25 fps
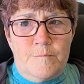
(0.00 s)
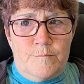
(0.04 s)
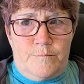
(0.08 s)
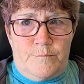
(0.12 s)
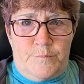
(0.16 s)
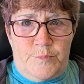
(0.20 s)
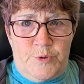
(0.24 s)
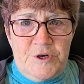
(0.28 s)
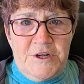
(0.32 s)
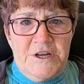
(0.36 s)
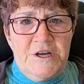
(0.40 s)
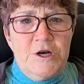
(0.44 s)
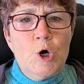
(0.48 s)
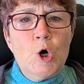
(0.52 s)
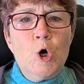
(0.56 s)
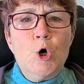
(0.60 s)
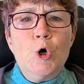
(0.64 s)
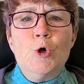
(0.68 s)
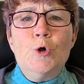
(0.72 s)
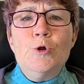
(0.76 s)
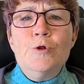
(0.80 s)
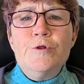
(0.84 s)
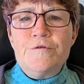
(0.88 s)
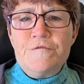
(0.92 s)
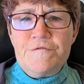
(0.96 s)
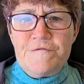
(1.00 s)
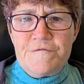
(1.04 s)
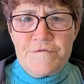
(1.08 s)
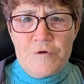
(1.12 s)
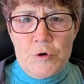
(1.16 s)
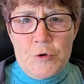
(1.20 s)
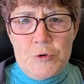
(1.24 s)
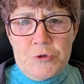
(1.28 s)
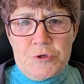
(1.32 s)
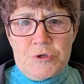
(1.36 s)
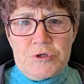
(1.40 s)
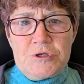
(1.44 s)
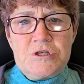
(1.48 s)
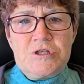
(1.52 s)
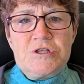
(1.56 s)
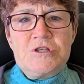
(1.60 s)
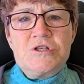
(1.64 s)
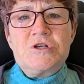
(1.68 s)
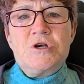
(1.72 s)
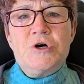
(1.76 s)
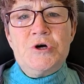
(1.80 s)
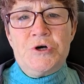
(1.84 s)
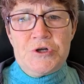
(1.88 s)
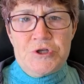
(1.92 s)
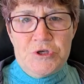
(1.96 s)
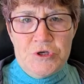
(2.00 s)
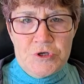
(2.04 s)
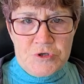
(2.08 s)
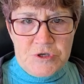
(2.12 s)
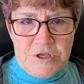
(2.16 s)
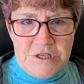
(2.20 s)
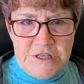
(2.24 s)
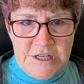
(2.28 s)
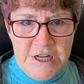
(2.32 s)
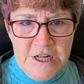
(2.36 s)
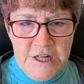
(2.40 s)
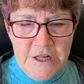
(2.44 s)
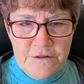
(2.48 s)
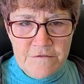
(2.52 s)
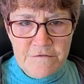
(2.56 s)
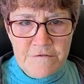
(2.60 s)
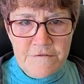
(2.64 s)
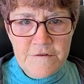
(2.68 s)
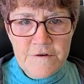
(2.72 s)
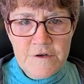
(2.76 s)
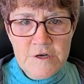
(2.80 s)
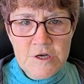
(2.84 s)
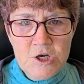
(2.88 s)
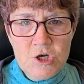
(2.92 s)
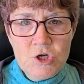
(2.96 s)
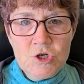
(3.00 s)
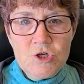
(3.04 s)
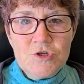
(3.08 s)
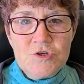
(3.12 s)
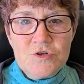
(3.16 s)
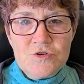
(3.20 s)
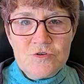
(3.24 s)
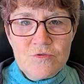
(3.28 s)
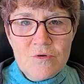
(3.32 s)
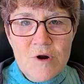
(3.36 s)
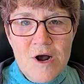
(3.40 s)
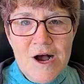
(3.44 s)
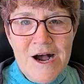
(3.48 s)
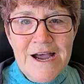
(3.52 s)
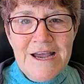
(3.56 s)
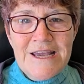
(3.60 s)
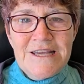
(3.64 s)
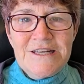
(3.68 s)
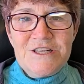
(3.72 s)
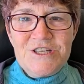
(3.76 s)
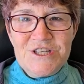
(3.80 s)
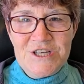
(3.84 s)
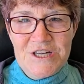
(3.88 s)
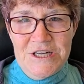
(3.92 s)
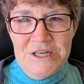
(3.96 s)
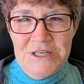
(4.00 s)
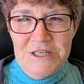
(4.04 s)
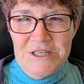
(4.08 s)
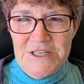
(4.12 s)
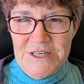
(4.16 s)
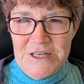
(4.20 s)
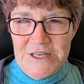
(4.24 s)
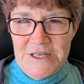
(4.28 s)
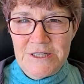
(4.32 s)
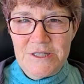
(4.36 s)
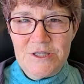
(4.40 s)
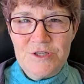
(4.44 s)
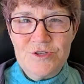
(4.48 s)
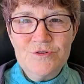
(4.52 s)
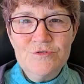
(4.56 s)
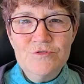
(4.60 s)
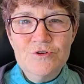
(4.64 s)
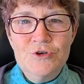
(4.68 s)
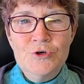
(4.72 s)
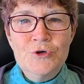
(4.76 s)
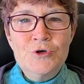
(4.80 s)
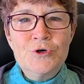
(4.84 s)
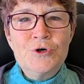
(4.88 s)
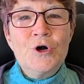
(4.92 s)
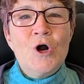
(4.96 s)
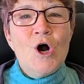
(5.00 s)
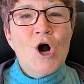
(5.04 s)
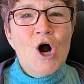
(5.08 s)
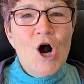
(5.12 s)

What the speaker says: putting all the focus on yourself, try changing it to your